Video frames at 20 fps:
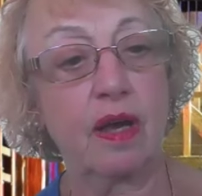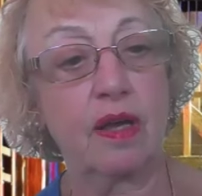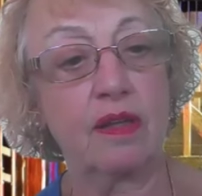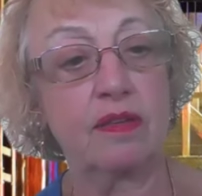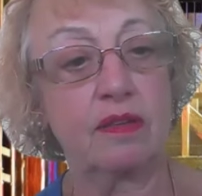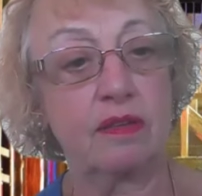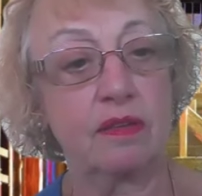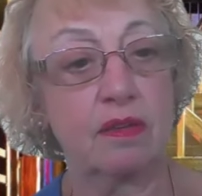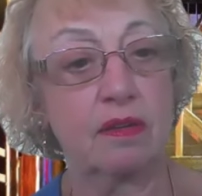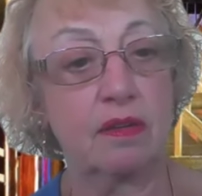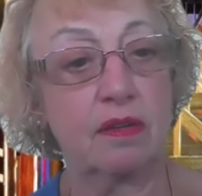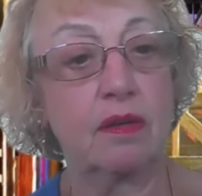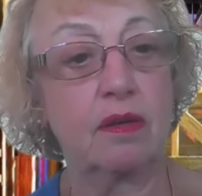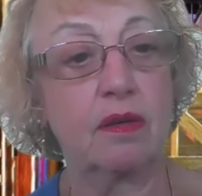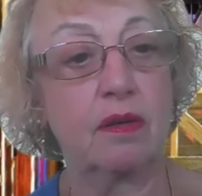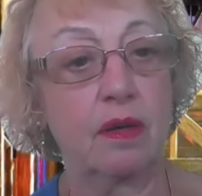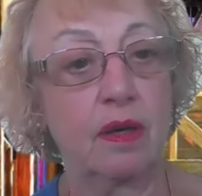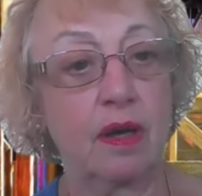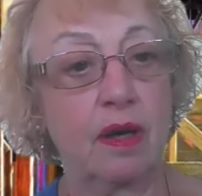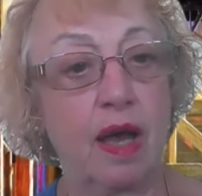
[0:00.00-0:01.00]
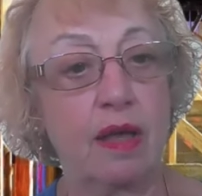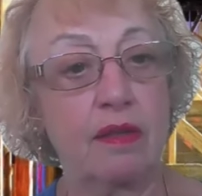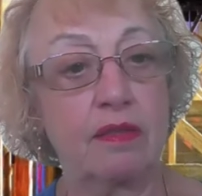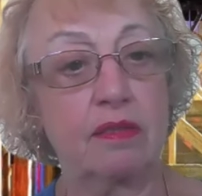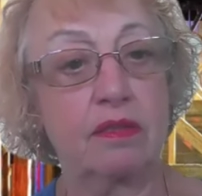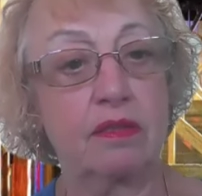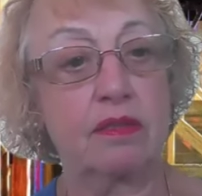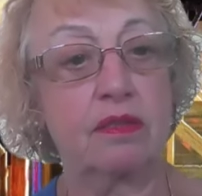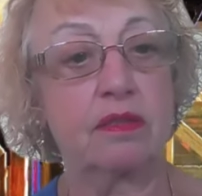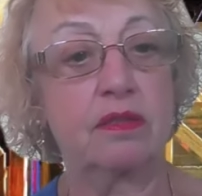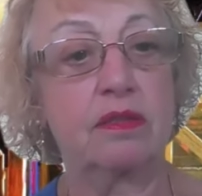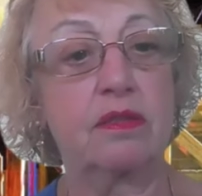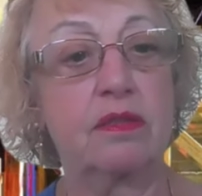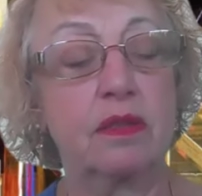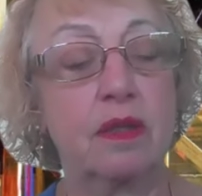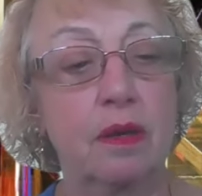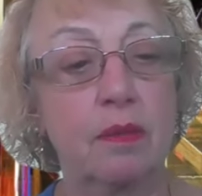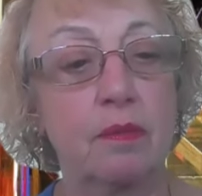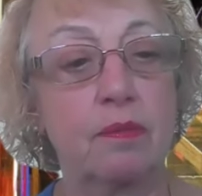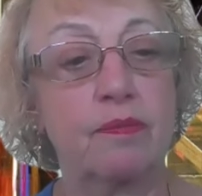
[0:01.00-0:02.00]
to do it. Where are these
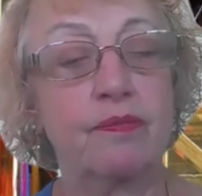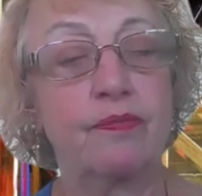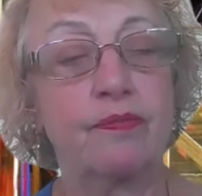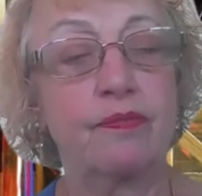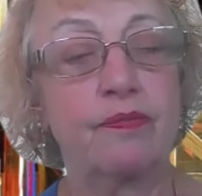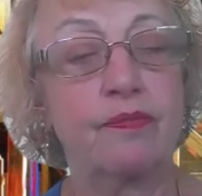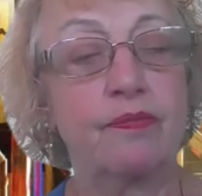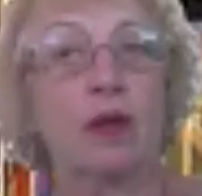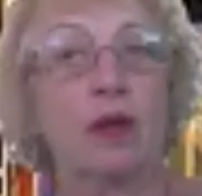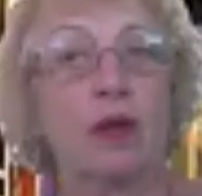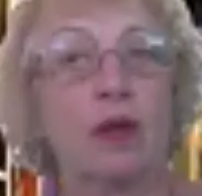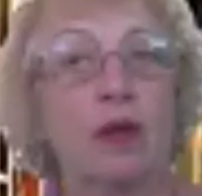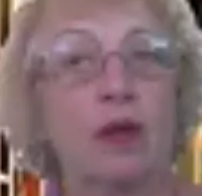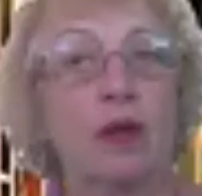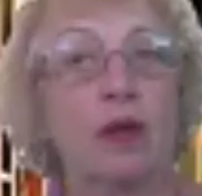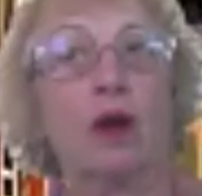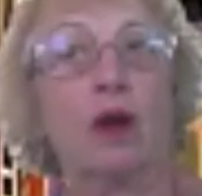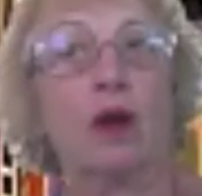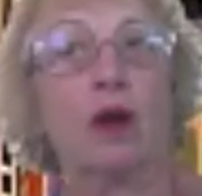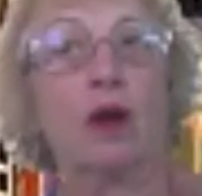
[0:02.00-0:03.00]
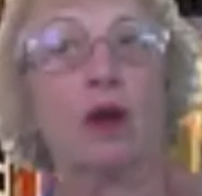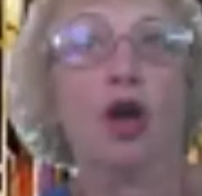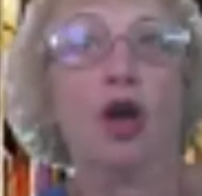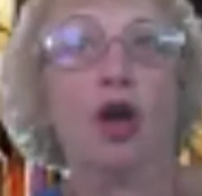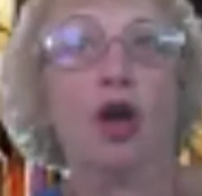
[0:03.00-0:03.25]
music camps in New York?